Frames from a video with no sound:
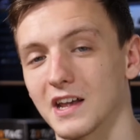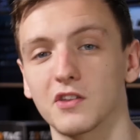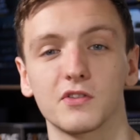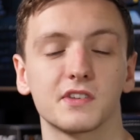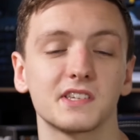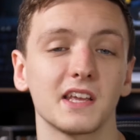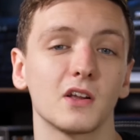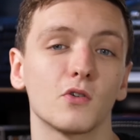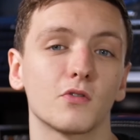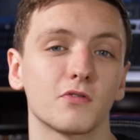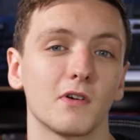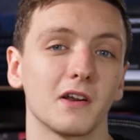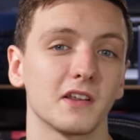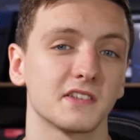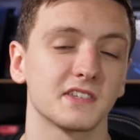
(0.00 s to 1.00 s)
And on the
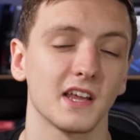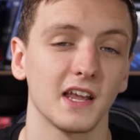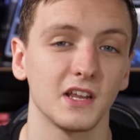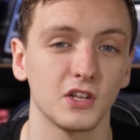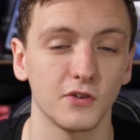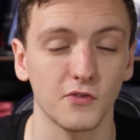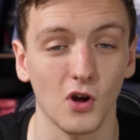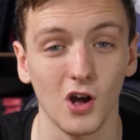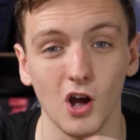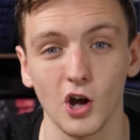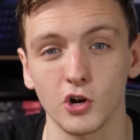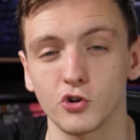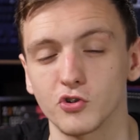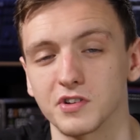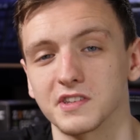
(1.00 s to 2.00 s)
single-threaded side, you've got
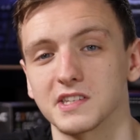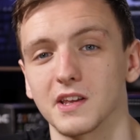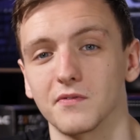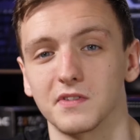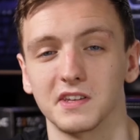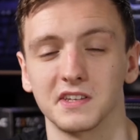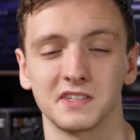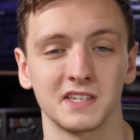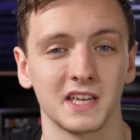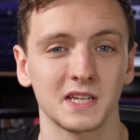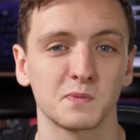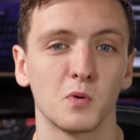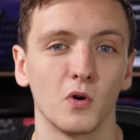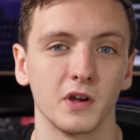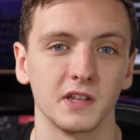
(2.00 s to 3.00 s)

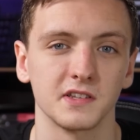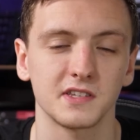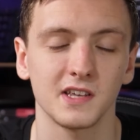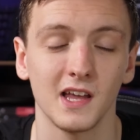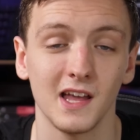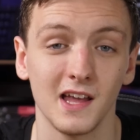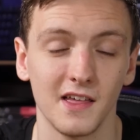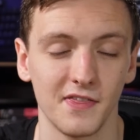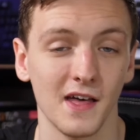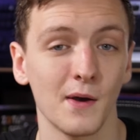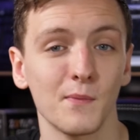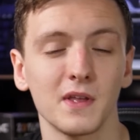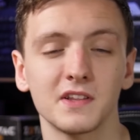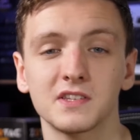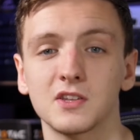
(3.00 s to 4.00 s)
176 points.
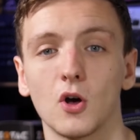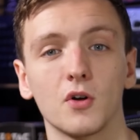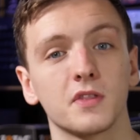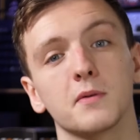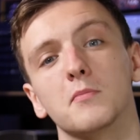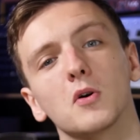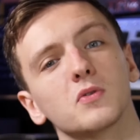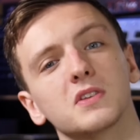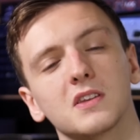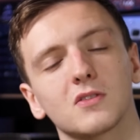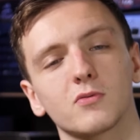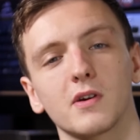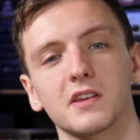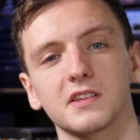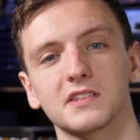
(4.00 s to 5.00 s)
That means that on the
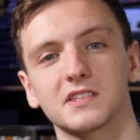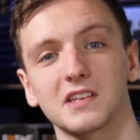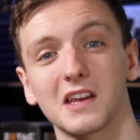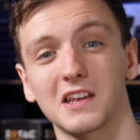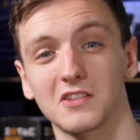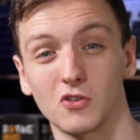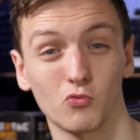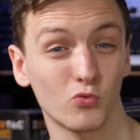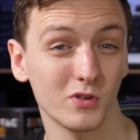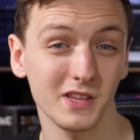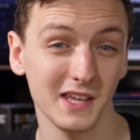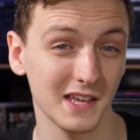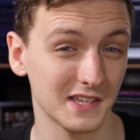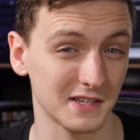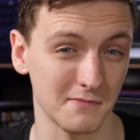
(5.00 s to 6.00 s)
multi-threaded side, there
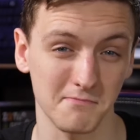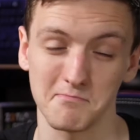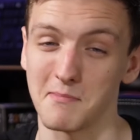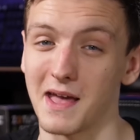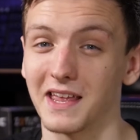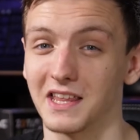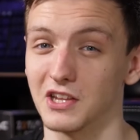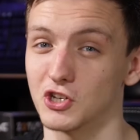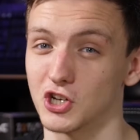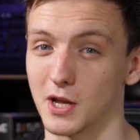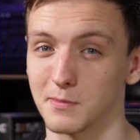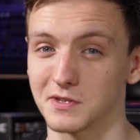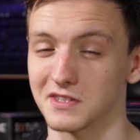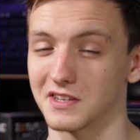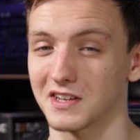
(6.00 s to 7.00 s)
really isn't many
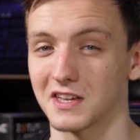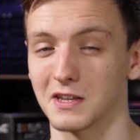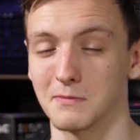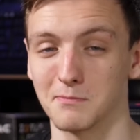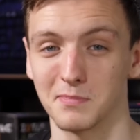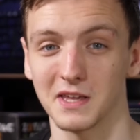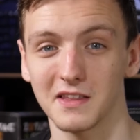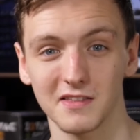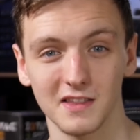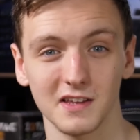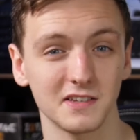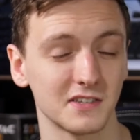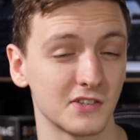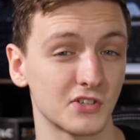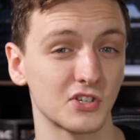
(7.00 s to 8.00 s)
chips that can beat
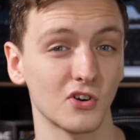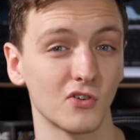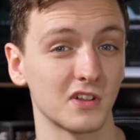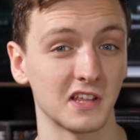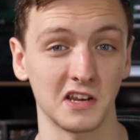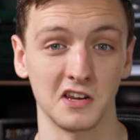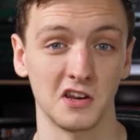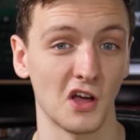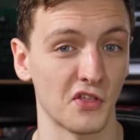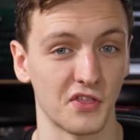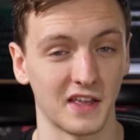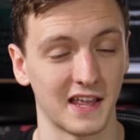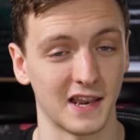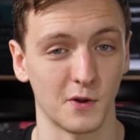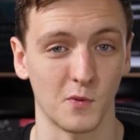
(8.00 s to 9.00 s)
this, and certainly
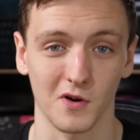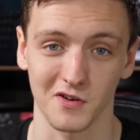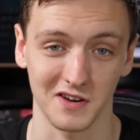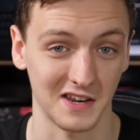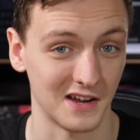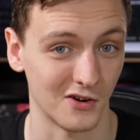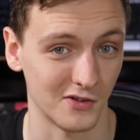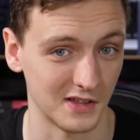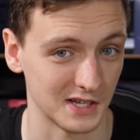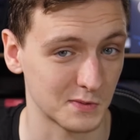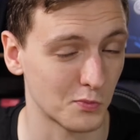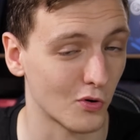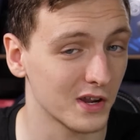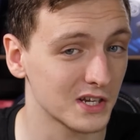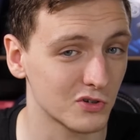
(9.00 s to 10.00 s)
nothing anywhere near this
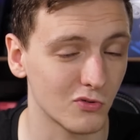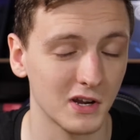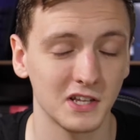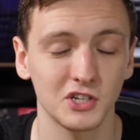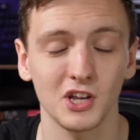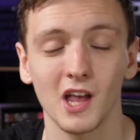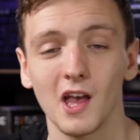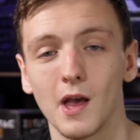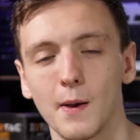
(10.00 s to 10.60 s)
price price range,